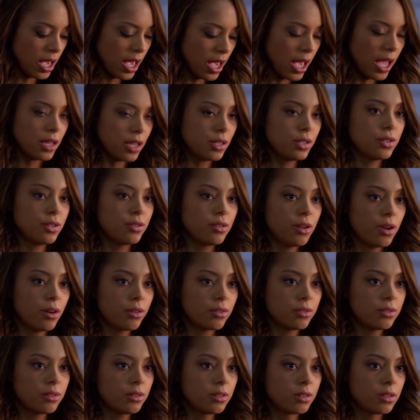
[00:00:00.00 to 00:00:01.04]
Had you
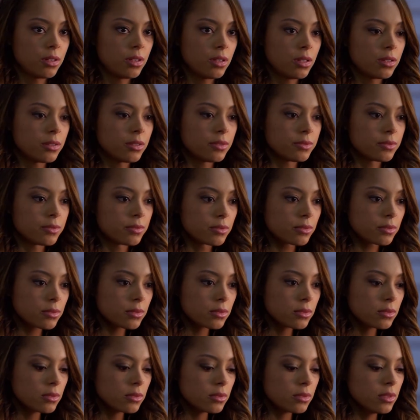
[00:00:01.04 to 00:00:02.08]
known,
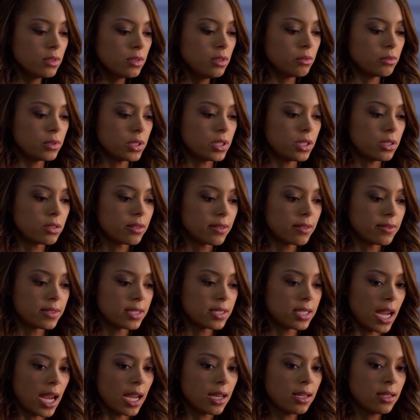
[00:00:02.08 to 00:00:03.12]
would you have
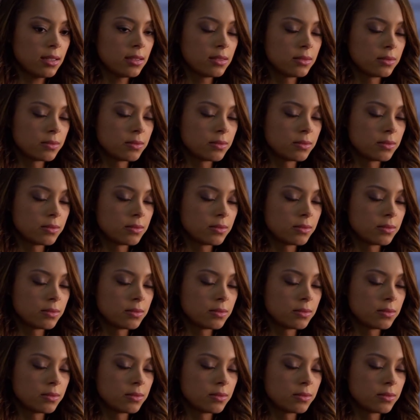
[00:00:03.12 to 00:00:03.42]
stayed?